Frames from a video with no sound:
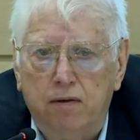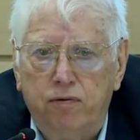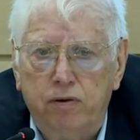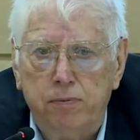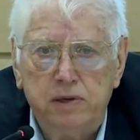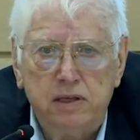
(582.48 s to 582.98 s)

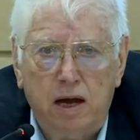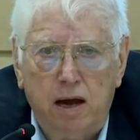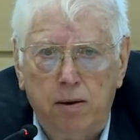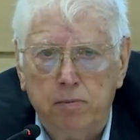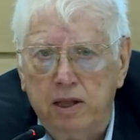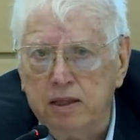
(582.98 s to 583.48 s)
from the
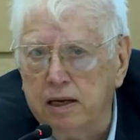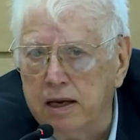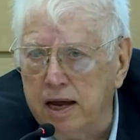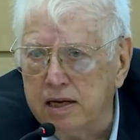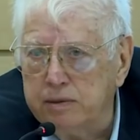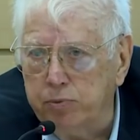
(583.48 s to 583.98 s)
time that the
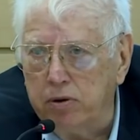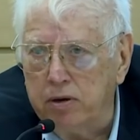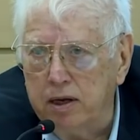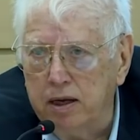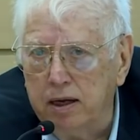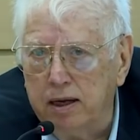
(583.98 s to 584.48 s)
last
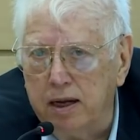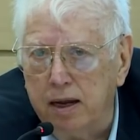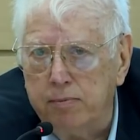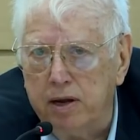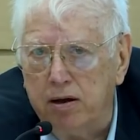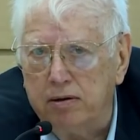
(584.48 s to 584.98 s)
book
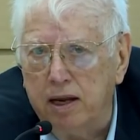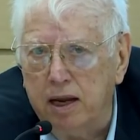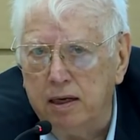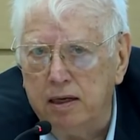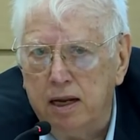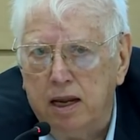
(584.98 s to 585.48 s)
came out.
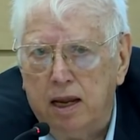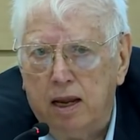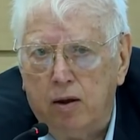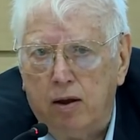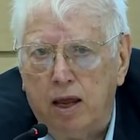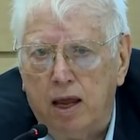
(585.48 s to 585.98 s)
And
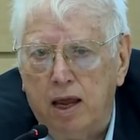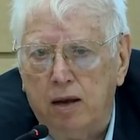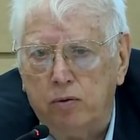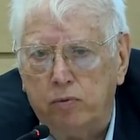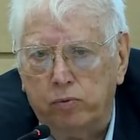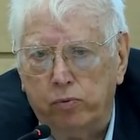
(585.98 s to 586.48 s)

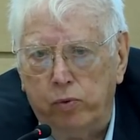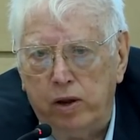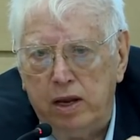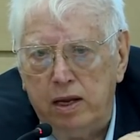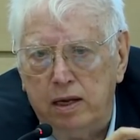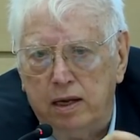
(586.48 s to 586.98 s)

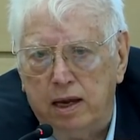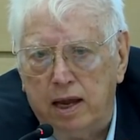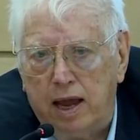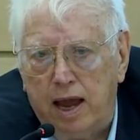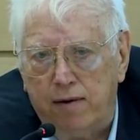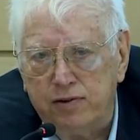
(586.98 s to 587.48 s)
we
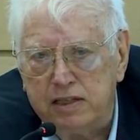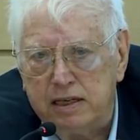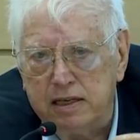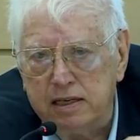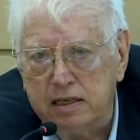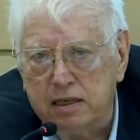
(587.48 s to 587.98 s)
have
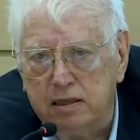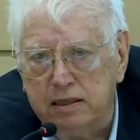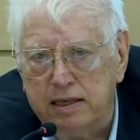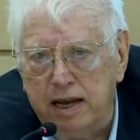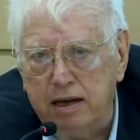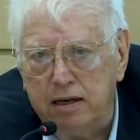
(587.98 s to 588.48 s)
statistical
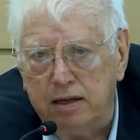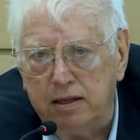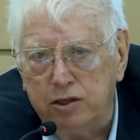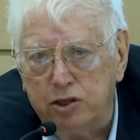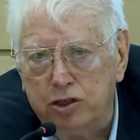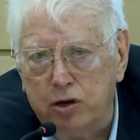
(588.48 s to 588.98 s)
data
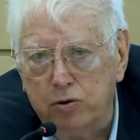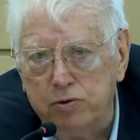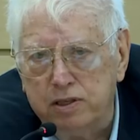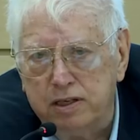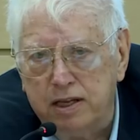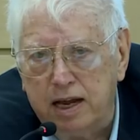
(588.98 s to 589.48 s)
that
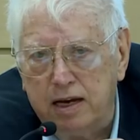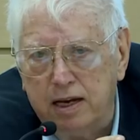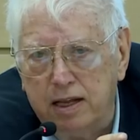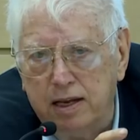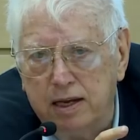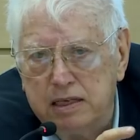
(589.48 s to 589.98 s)
shows that
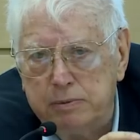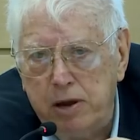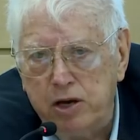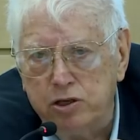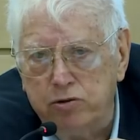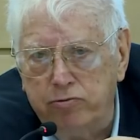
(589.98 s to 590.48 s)
the
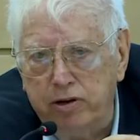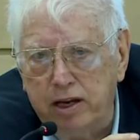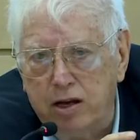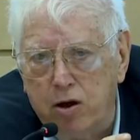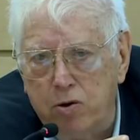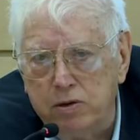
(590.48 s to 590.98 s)
expansion really
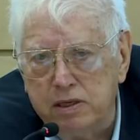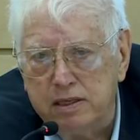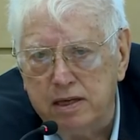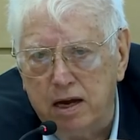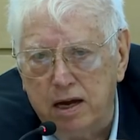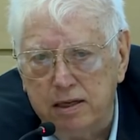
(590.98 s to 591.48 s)

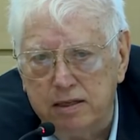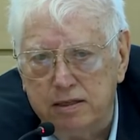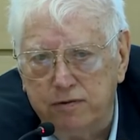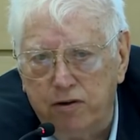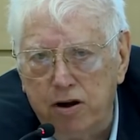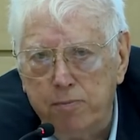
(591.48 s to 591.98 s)

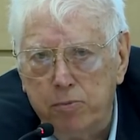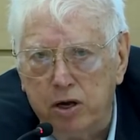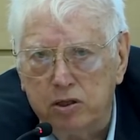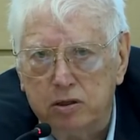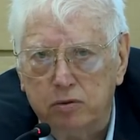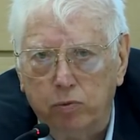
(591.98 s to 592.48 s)
coincides very
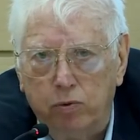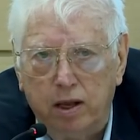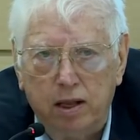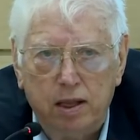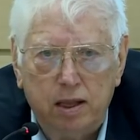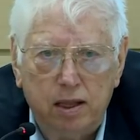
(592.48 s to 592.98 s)
much
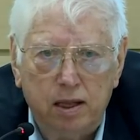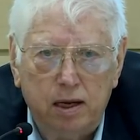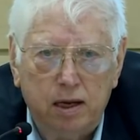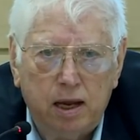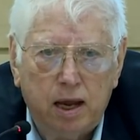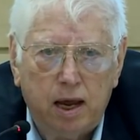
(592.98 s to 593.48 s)
with
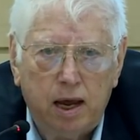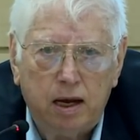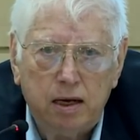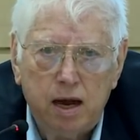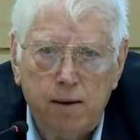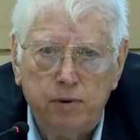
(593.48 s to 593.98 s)
the
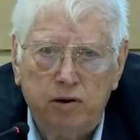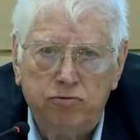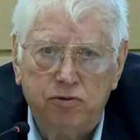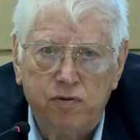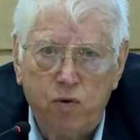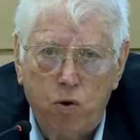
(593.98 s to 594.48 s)
economic
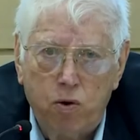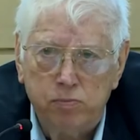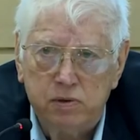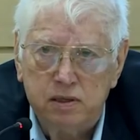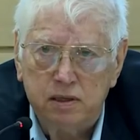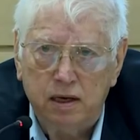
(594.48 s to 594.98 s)

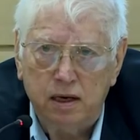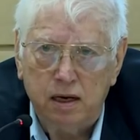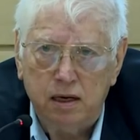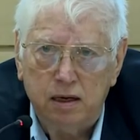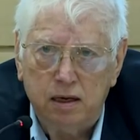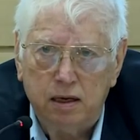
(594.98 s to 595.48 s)
reforms in
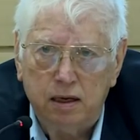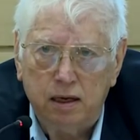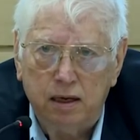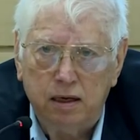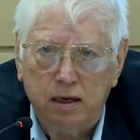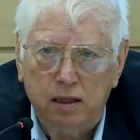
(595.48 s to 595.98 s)
India
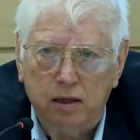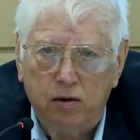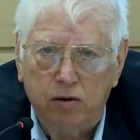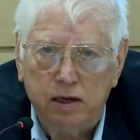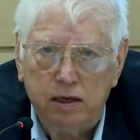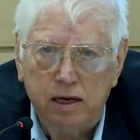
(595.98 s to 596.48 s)
in the
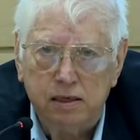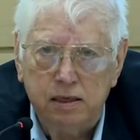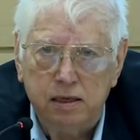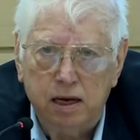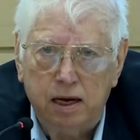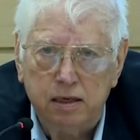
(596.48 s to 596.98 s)
early
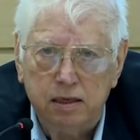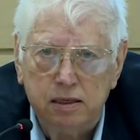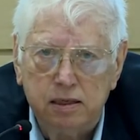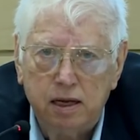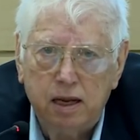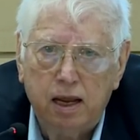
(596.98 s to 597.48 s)

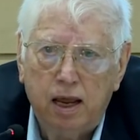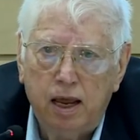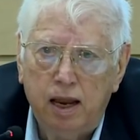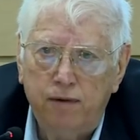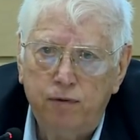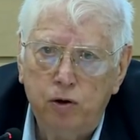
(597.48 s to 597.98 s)
1990s.
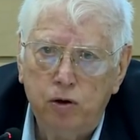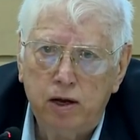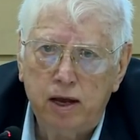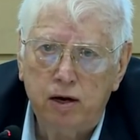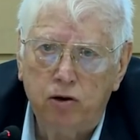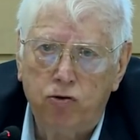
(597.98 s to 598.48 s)
And if you
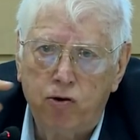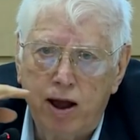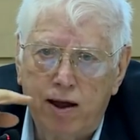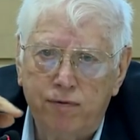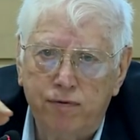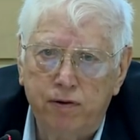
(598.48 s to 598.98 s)
look at a
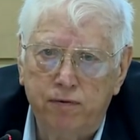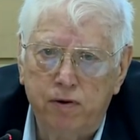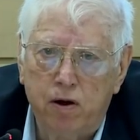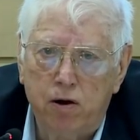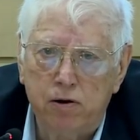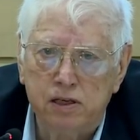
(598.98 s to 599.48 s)
graph of
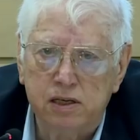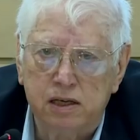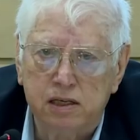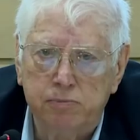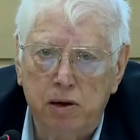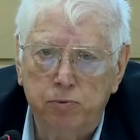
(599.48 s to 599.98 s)

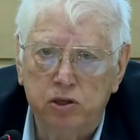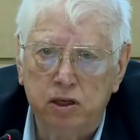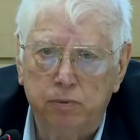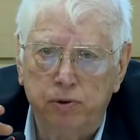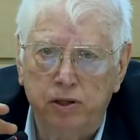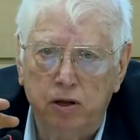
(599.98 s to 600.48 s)
RSS
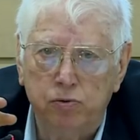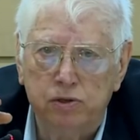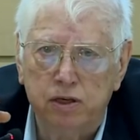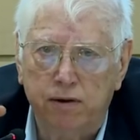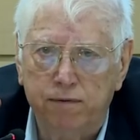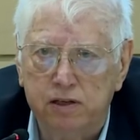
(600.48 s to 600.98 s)
membership and
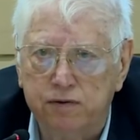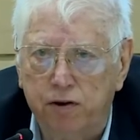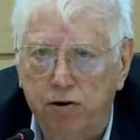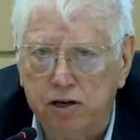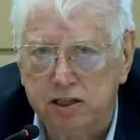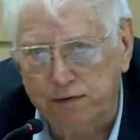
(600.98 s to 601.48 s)
those of its
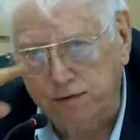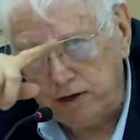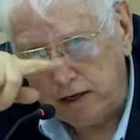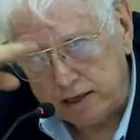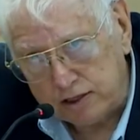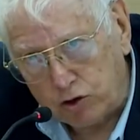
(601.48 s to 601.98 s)
various
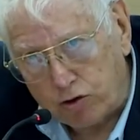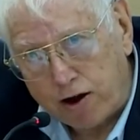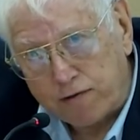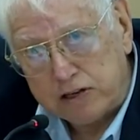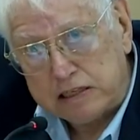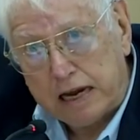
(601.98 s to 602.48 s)
affiliates, the
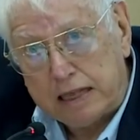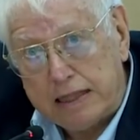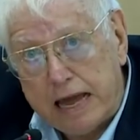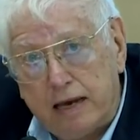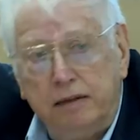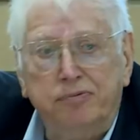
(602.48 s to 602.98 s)
graph is like
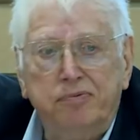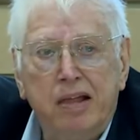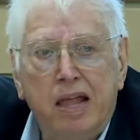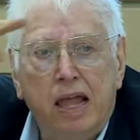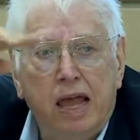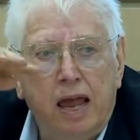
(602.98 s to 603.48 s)
that,
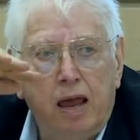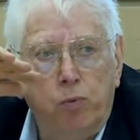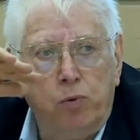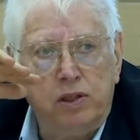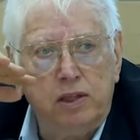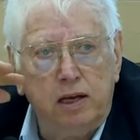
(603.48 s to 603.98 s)

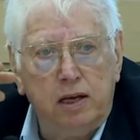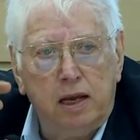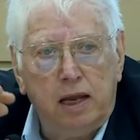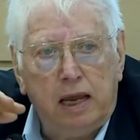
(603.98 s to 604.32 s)
with the